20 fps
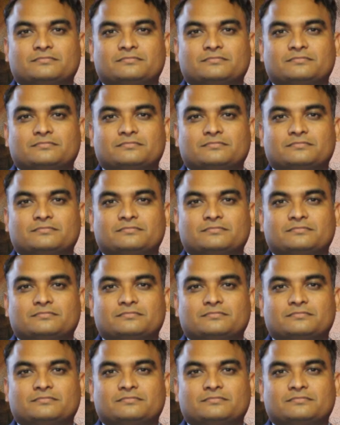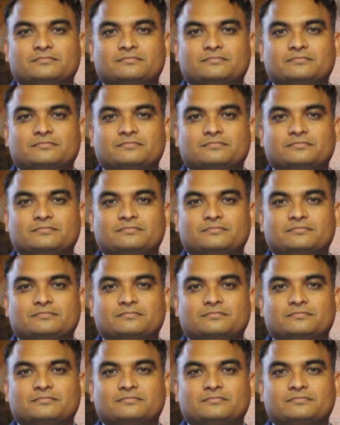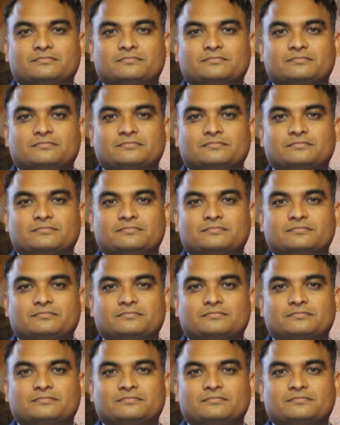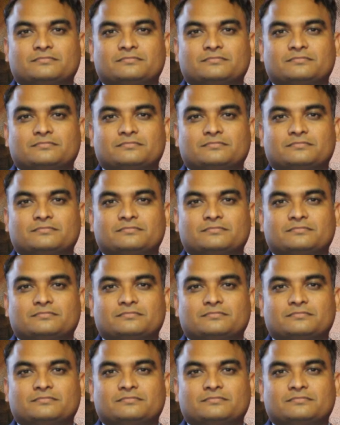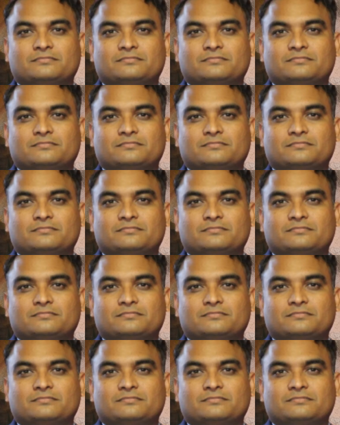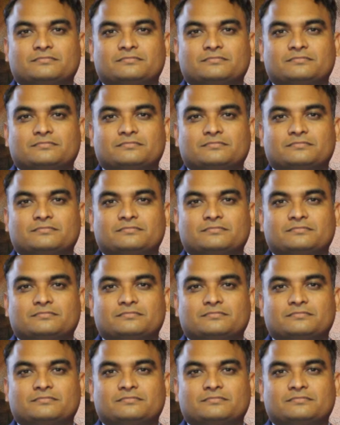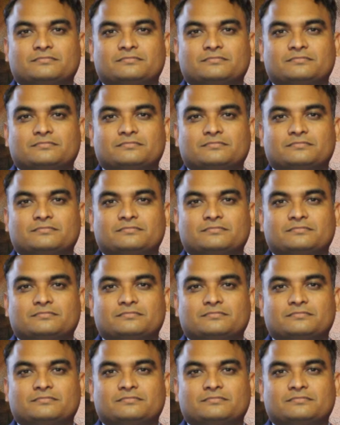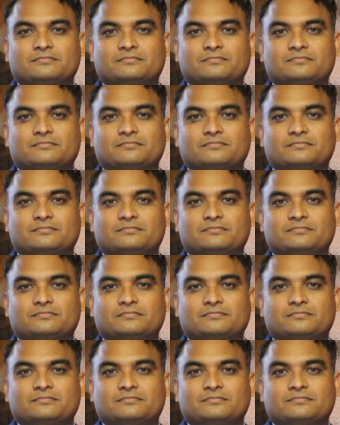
This is a still picture; no speech is visible.